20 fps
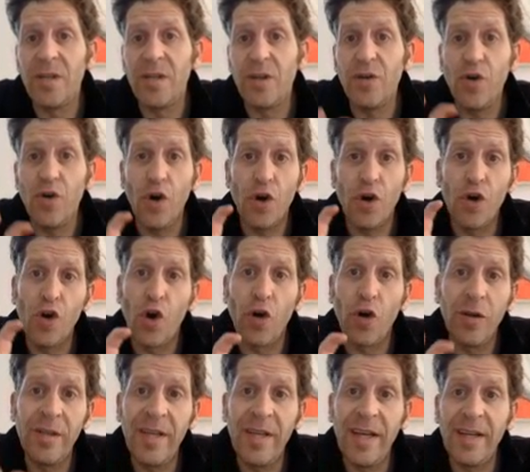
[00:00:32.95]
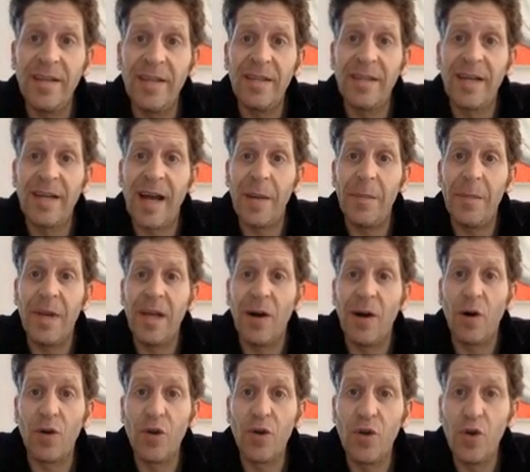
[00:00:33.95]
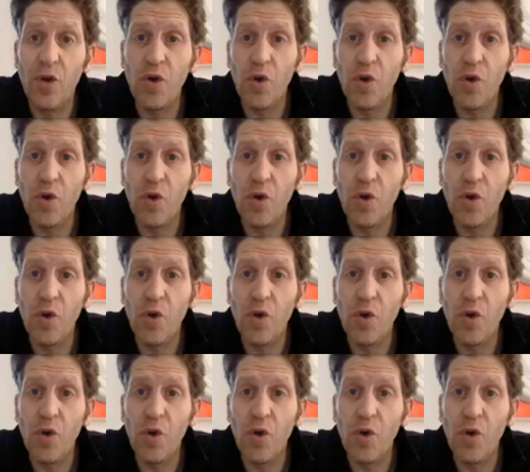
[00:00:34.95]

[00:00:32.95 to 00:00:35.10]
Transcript: So you've got content coming onto